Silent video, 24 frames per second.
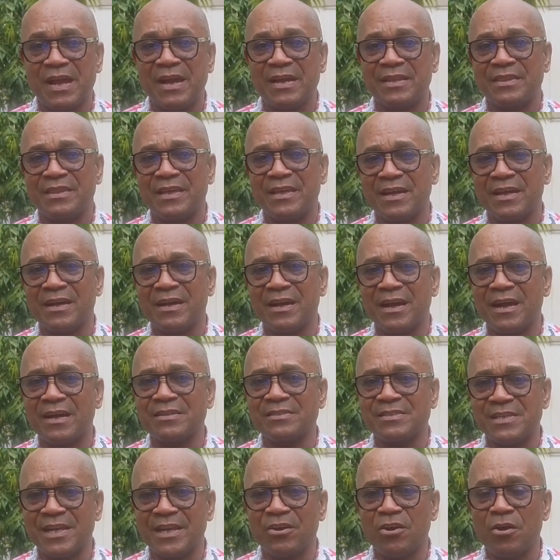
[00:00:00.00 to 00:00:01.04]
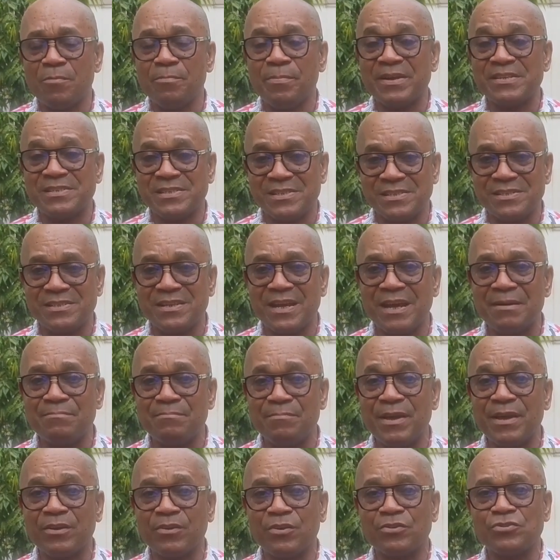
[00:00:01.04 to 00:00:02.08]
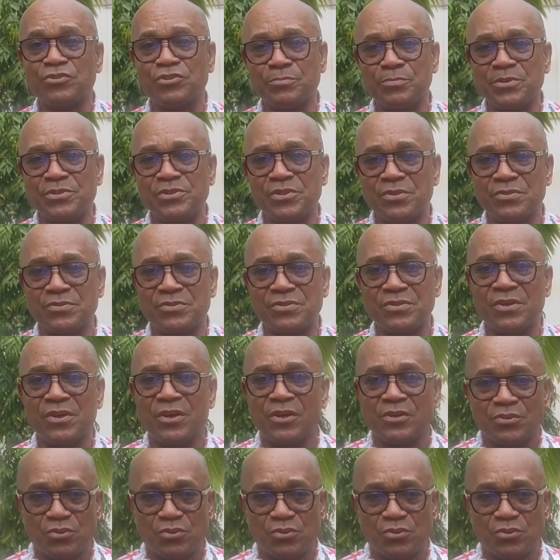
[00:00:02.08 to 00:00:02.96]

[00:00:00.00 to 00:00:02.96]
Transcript: and take up and sit and make contributions